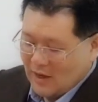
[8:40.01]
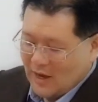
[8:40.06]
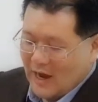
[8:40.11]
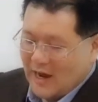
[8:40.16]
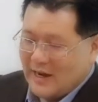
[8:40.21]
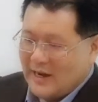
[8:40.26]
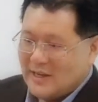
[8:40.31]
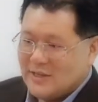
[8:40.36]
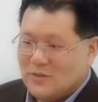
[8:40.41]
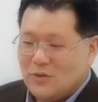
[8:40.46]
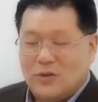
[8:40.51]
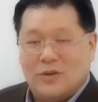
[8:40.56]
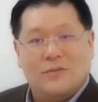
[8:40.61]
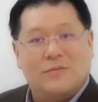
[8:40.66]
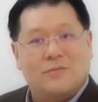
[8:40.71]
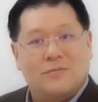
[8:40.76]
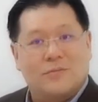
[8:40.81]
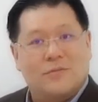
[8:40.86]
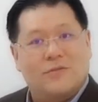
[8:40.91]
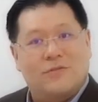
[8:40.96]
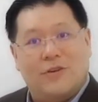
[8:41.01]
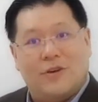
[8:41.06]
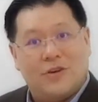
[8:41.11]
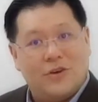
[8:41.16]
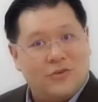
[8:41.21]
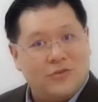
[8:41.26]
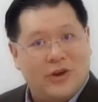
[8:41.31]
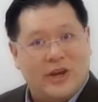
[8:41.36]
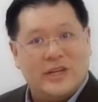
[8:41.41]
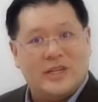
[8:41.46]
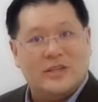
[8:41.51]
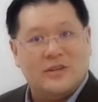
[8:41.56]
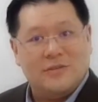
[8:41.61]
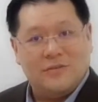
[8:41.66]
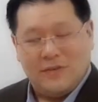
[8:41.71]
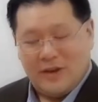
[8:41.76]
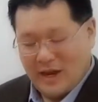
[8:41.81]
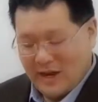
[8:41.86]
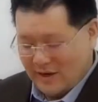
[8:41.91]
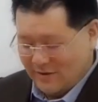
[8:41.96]
unless you're very
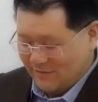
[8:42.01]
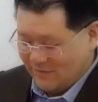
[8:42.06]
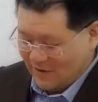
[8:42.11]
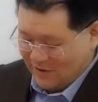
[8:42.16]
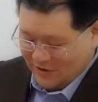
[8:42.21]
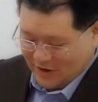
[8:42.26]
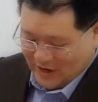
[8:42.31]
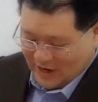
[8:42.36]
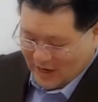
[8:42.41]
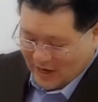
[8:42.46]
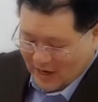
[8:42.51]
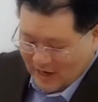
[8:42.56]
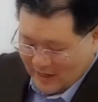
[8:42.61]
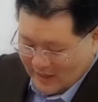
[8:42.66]
creative and very